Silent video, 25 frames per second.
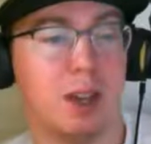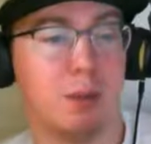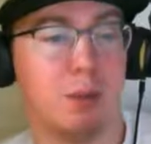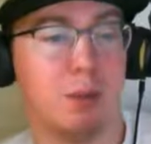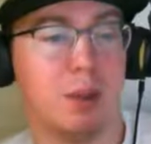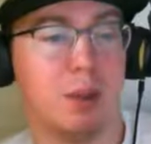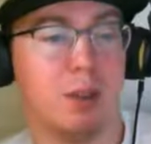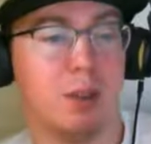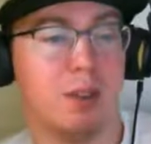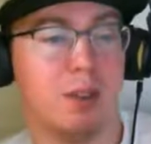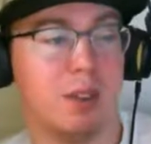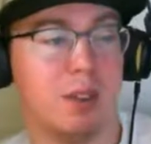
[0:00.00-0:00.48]

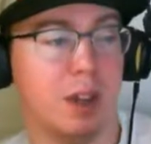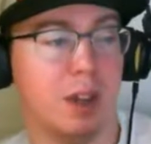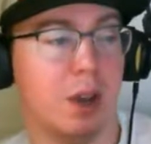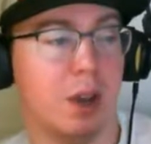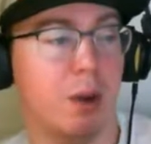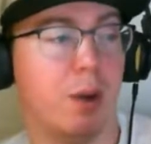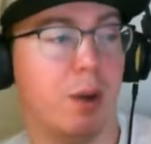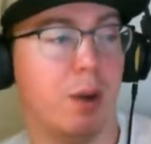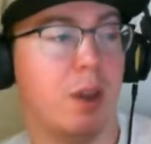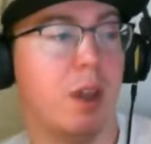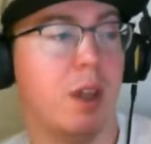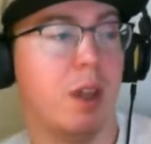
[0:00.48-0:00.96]
places to
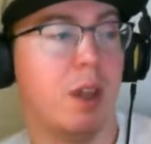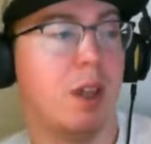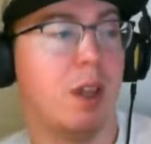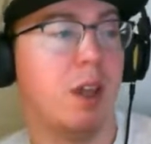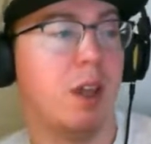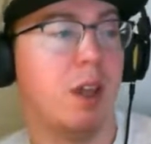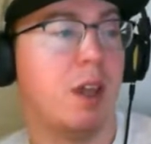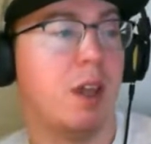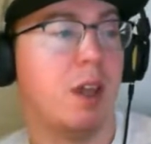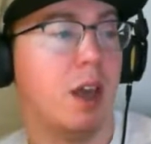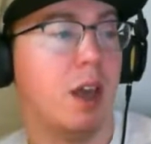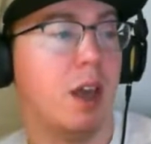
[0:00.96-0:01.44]
go.
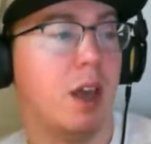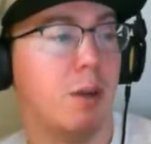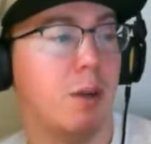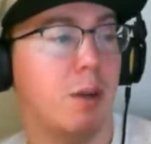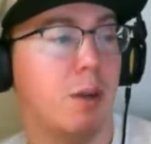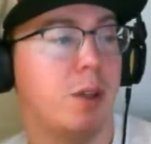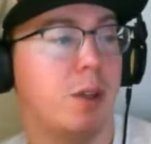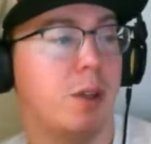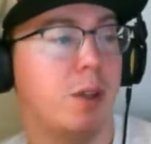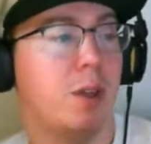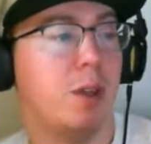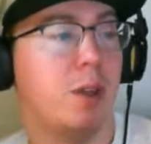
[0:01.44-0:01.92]

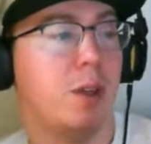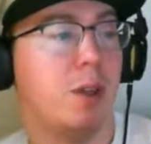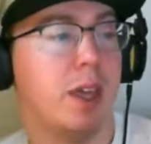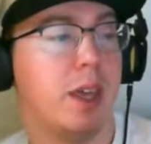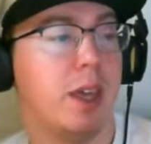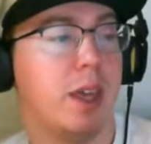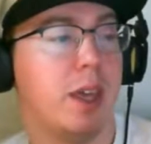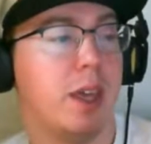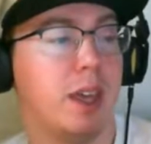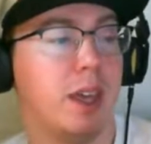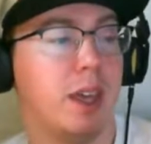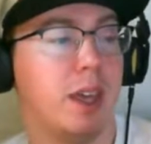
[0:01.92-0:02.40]
Do you
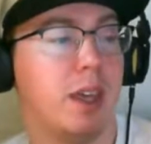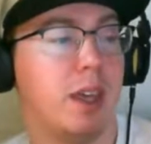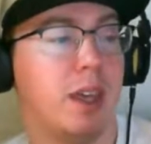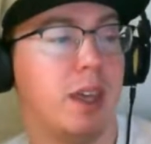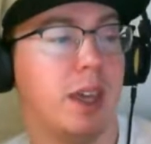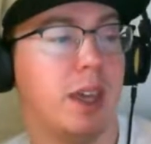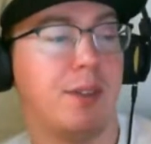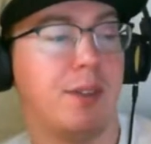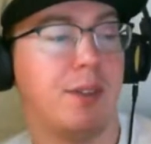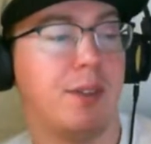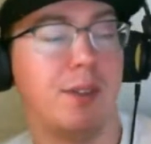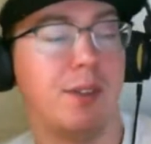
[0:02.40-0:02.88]
like
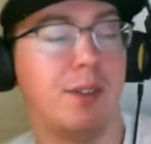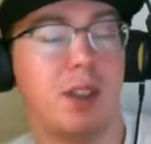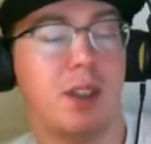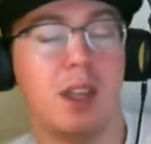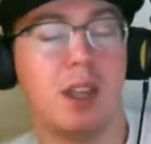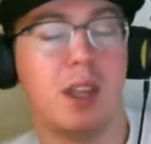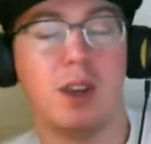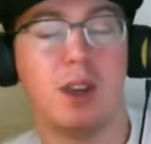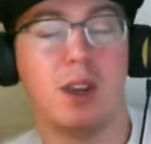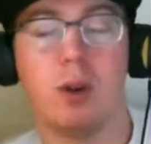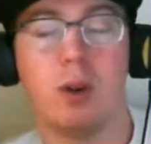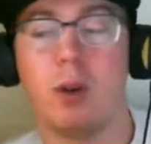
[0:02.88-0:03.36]
Evan
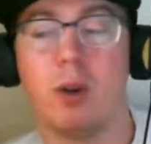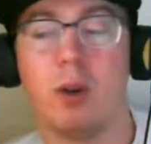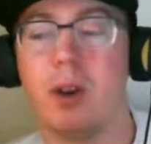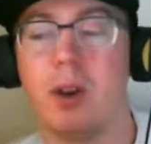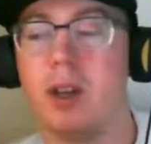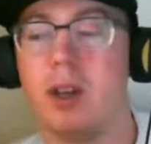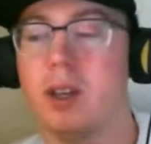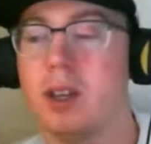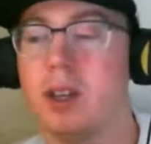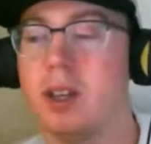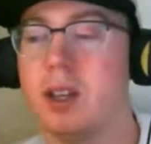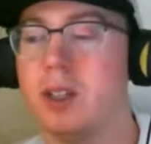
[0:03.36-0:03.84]

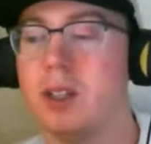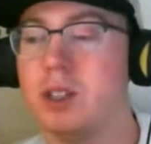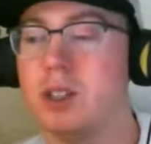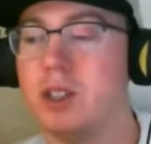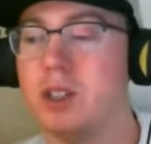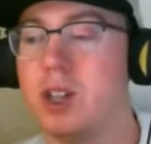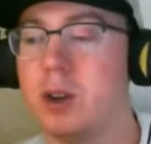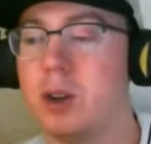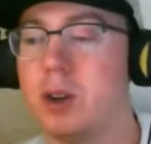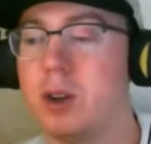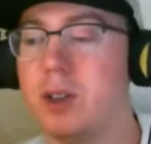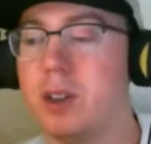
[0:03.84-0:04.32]
Longoria getting
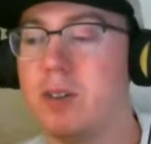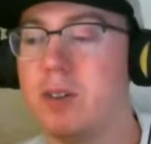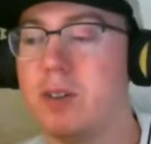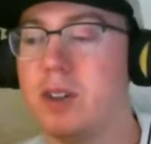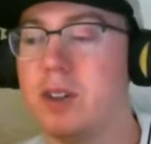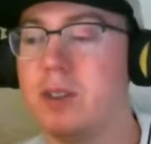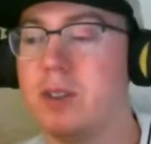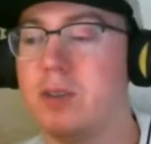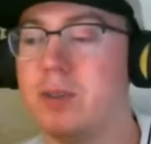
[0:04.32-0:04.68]
Sean O'Sullivan?